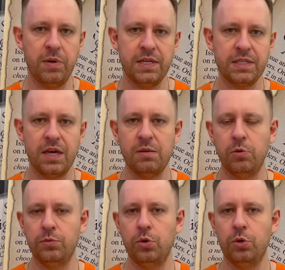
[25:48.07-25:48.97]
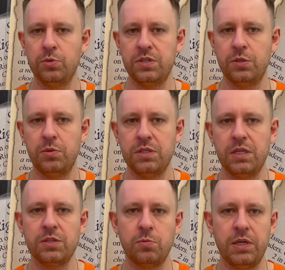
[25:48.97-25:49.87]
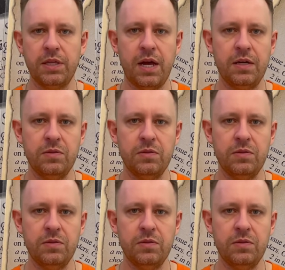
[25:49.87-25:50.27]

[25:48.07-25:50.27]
base game of the whole series is quite high.